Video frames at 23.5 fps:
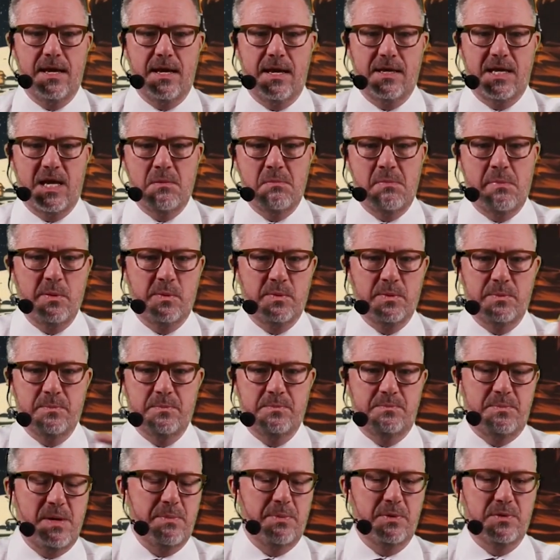and get
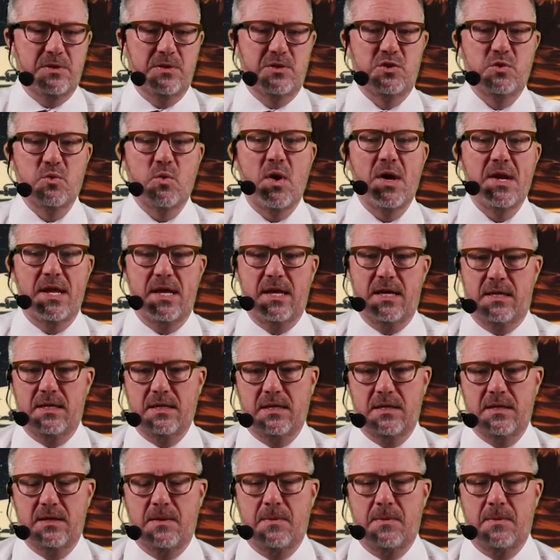people to join it.